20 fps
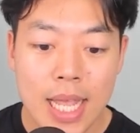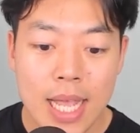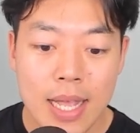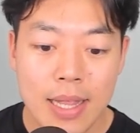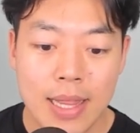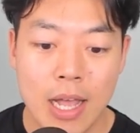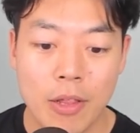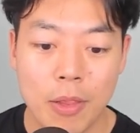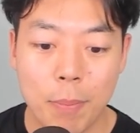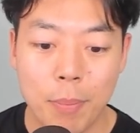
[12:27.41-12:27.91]

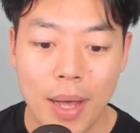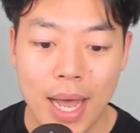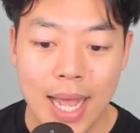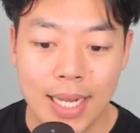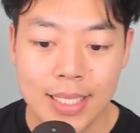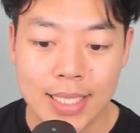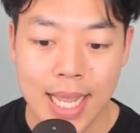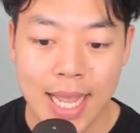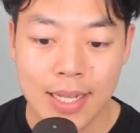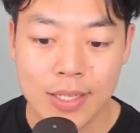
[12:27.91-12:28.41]
Now the
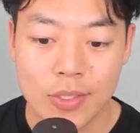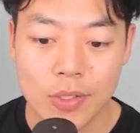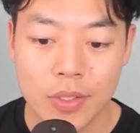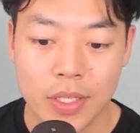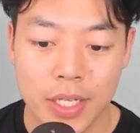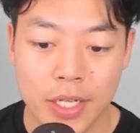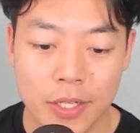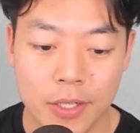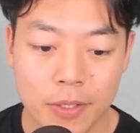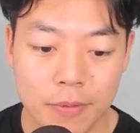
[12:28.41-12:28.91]
pi's cancel
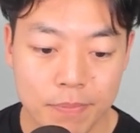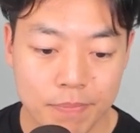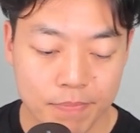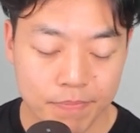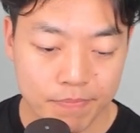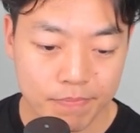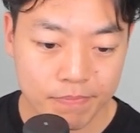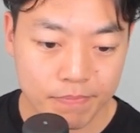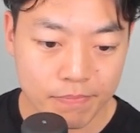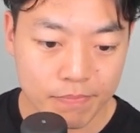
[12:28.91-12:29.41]
here.
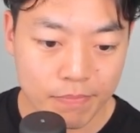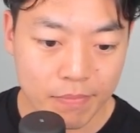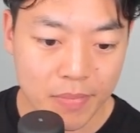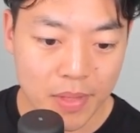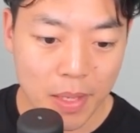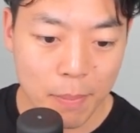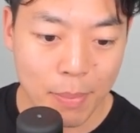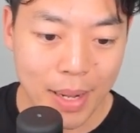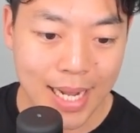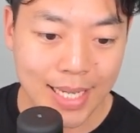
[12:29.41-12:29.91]

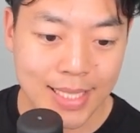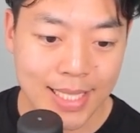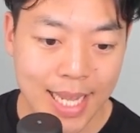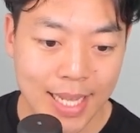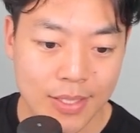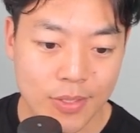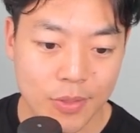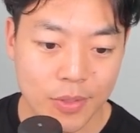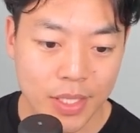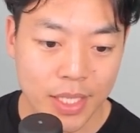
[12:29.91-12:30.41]
Pi's
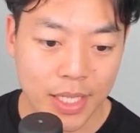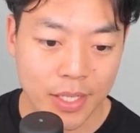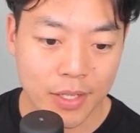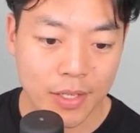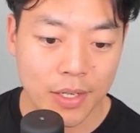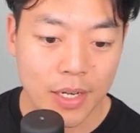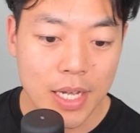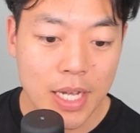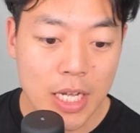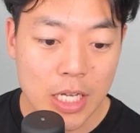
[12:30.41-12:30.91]
cancel
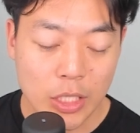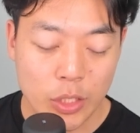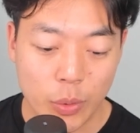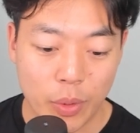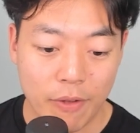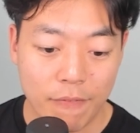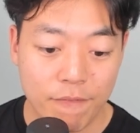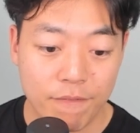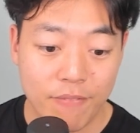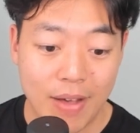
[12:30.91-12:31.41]
here. So we
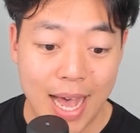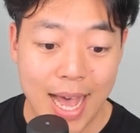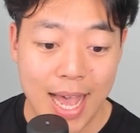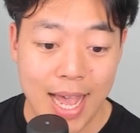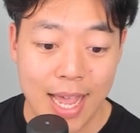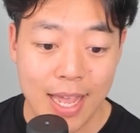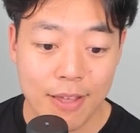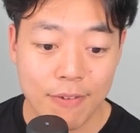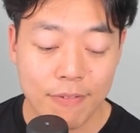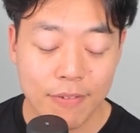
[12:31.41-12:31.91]
have
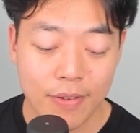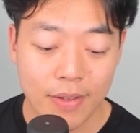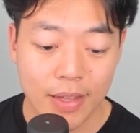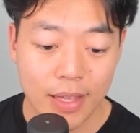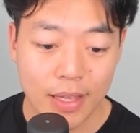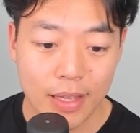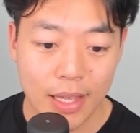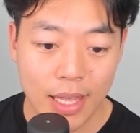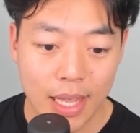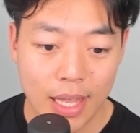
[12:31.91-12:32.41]

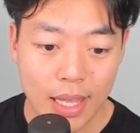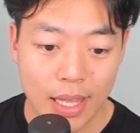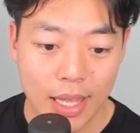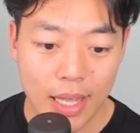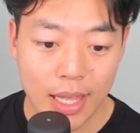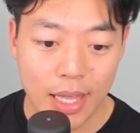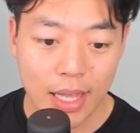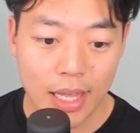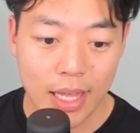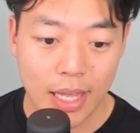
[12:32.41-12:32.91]

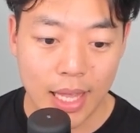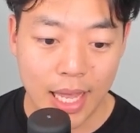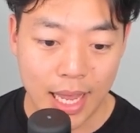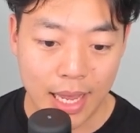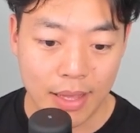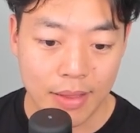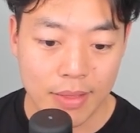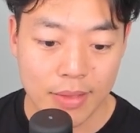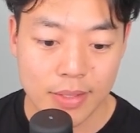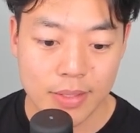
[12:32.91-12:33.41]

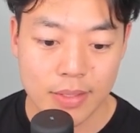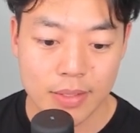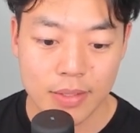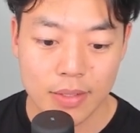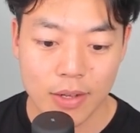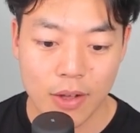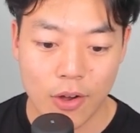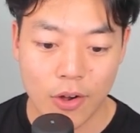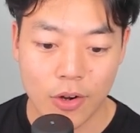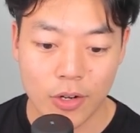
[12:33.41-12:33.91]
5/8
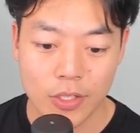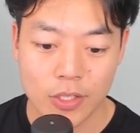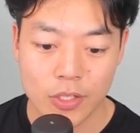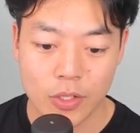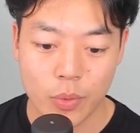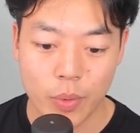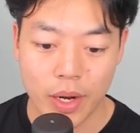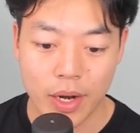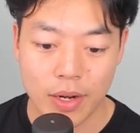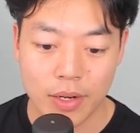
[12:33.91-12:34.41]
r
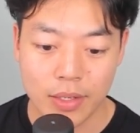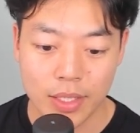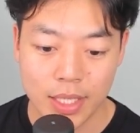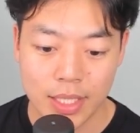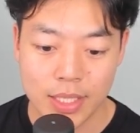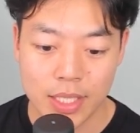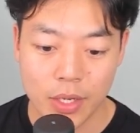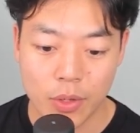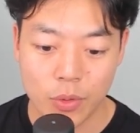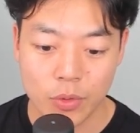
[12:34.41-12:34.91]
squared
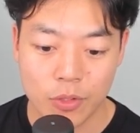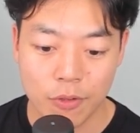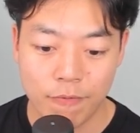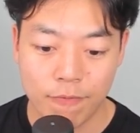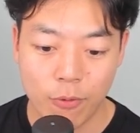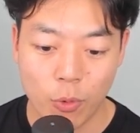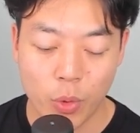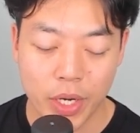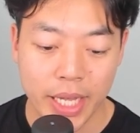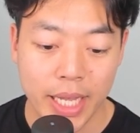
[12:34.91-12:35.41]
is equal to
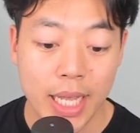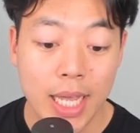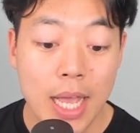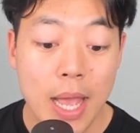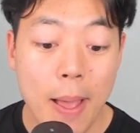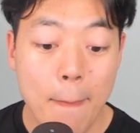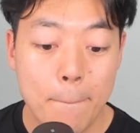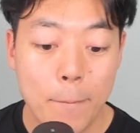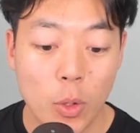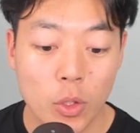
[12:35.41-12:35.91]
40.
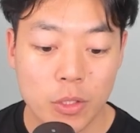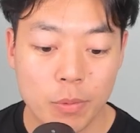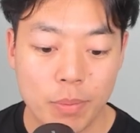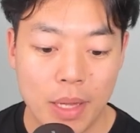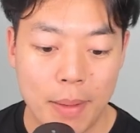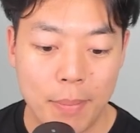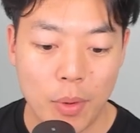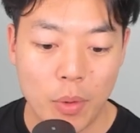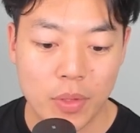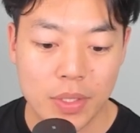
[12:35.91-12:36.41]

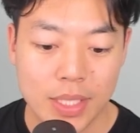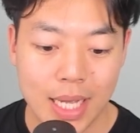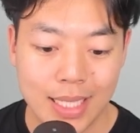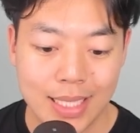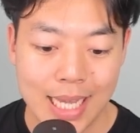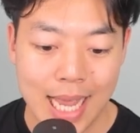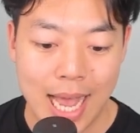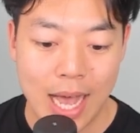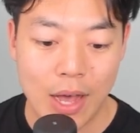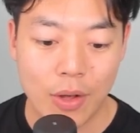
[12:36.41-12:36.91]
Multiply both sides
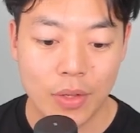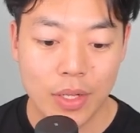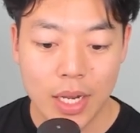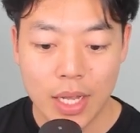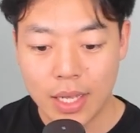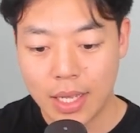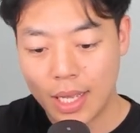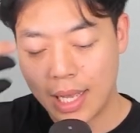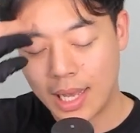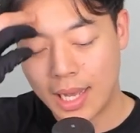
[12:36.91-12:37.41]
out.
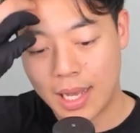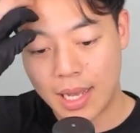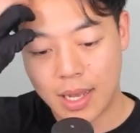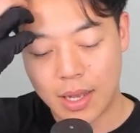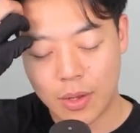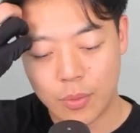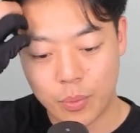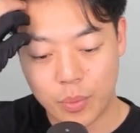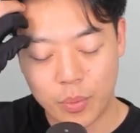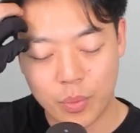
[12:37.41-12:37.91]

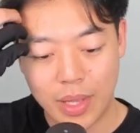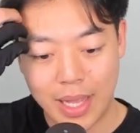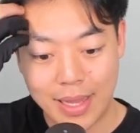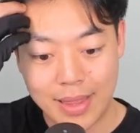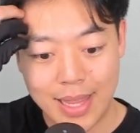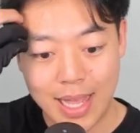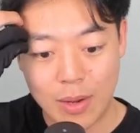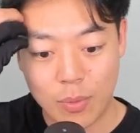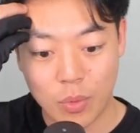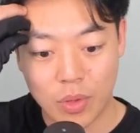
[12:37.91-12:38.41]
And
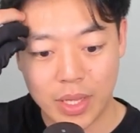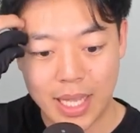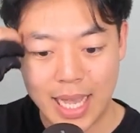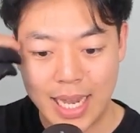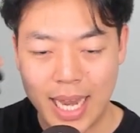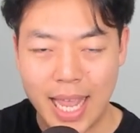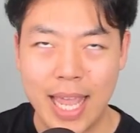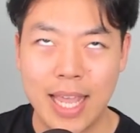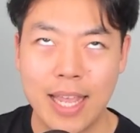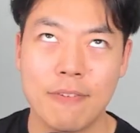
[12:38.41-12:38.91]
then we'll
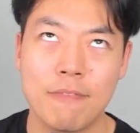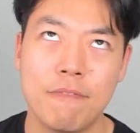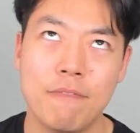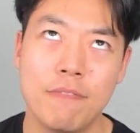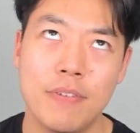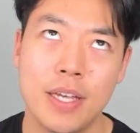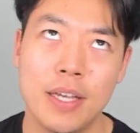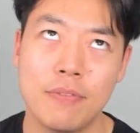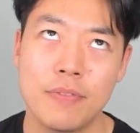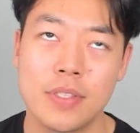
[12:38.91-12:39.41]
get
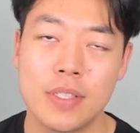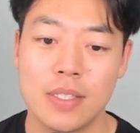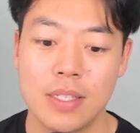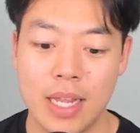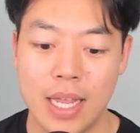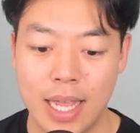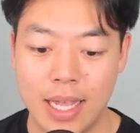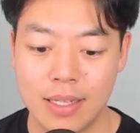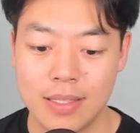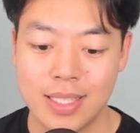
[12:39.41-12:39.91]
8/5,
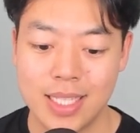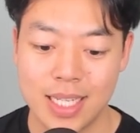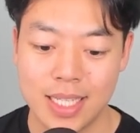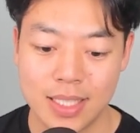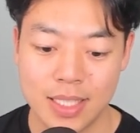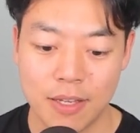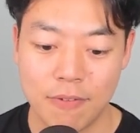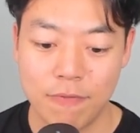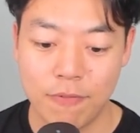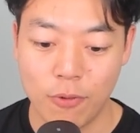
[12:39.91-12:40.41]

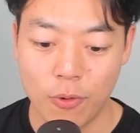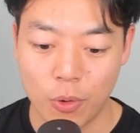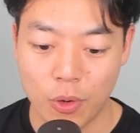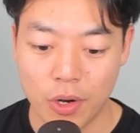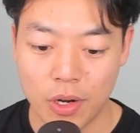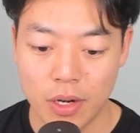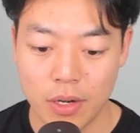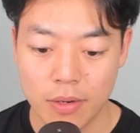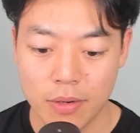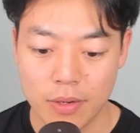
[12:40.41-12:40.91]

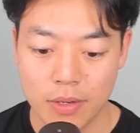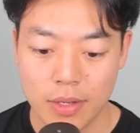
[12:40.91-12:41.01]
864.